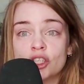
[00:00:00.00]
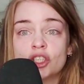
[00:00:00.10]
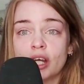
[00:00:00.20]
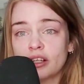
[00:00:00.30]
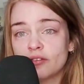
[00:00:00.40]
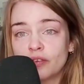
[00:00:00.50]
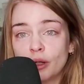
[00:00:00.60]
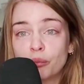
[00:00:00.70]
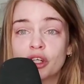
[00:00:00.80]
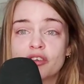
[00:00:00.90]
shell of
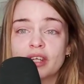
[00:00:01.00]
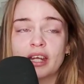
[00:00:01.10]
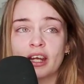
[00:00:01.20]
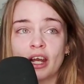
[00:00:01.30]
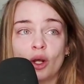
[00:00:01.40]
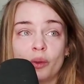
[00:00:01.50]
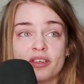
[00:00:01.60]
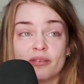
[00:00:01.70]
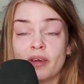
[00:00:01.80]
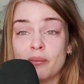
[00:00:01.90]
a person, and
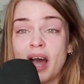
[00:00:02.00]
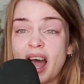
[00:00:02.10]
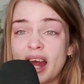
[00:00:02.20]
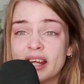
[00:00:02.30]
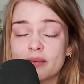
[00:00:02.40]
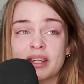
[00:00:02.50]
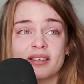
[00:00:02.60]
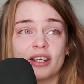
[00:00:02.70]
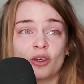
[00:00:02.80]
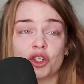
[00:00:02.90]
I'm hiding
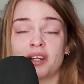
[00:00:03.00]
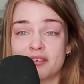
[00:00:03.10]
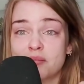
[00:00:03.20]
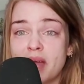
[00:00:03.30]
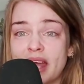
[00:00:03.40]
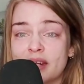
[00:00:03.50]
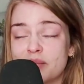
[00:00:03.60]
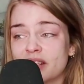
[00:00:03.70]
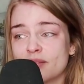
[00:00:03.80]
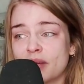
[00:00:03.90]
because I don't trust men
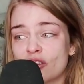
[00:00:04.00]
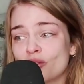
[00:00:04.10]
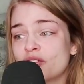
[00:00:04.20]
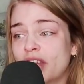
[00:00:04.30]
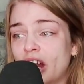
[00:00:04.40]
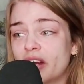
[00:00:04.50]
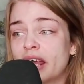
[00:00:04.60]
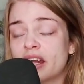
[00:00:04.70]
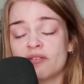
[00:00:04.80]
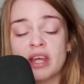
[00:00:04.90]
and because men are so
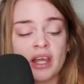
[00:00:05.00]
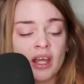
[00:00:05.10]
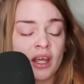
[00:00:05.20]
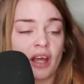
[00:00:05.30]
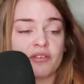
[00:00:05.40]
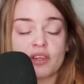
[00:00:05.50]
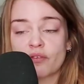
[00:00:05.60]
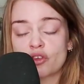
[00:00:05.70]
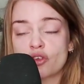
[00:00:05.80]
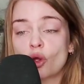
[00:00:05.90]
scary, and I've
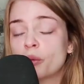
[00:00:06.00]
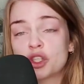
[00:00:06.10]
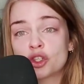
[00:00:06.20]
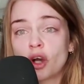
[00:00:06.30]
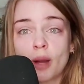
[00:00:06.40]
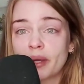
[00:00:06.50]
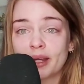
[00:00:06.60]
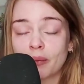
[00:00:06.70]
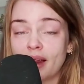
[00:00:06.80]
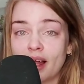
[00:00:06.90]
suffered so much trauma
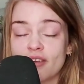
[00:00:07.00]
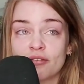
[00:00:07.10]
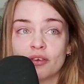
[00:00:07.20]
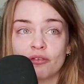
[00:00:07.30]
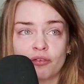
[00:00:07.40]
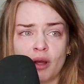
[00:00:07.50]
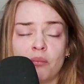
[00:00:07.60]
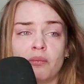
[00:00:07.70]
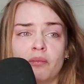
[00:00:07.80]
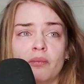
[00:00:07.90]
in my life
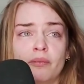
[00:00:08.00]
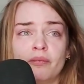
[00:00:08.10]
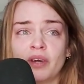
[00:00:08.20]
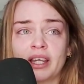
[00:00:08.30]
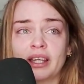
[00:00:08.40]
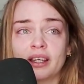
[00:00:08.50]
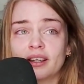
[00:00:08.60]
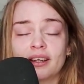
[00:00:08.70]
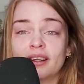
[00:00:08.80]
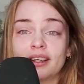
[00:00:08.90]
from
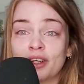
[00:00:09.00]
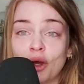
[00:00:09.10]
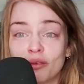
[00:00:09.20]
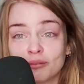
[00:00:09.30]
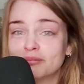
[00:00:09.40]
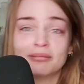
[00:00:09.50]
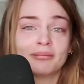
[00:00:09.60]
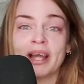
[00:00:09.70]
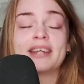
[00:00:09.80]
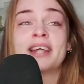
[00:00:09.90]
fucking,
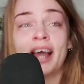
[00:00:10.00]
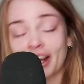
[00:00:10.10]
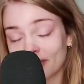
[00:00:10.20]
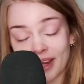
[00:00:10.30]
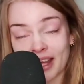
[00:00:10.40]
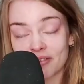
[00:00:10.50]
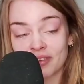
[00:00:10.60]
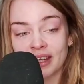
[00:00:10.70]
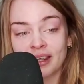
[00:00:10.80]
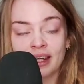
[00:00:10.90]
my entire
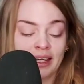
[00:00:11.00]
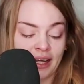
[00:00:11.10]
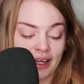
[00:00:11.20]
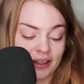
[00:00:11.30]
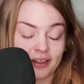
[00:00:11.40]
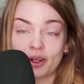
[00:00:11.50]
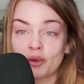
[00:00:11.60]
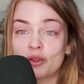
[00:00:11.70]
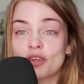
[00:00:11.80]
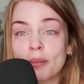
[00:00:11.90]
life.
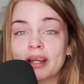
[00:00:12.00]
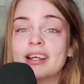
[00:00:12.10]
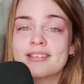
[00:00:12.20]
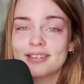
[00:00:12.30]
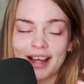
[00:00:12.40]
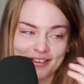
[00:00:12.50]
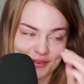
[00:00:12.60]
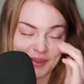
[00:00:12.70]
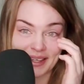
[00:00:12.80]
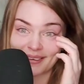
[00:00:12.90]
You saw my list
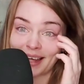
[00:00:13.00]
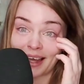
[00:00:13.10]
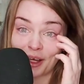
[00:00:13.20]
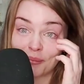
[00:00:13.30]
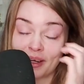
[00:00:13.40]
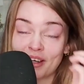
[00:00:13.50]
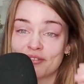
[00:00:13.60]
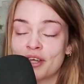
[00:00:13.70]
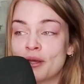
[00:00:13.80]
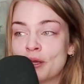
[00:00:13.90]
last week
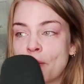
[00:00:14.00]
of,